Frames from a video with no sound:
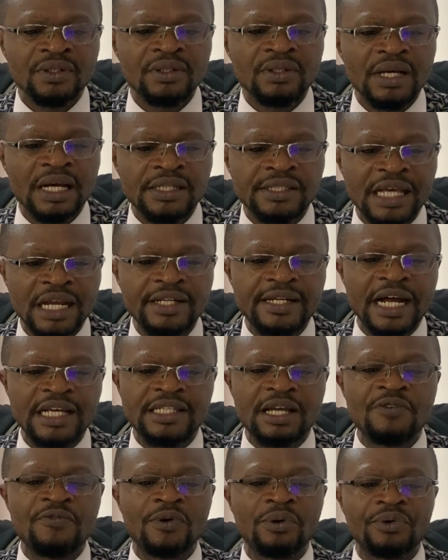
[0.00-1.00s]
Exactly, that's
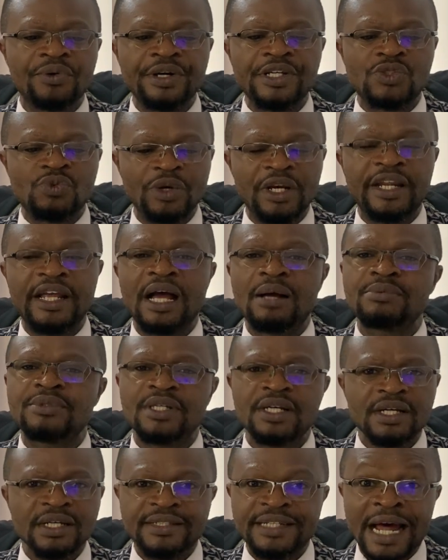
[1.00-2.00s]
going from Chris Williams.
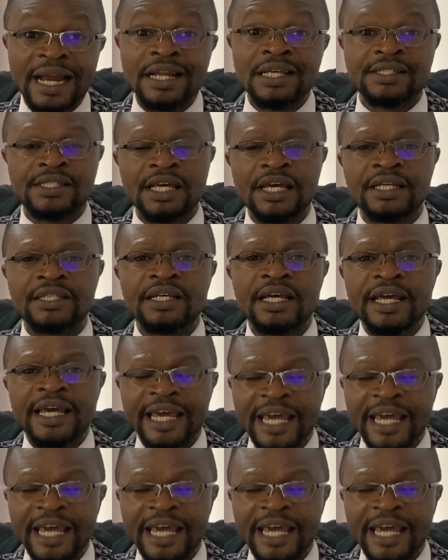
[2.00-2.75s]
That is it.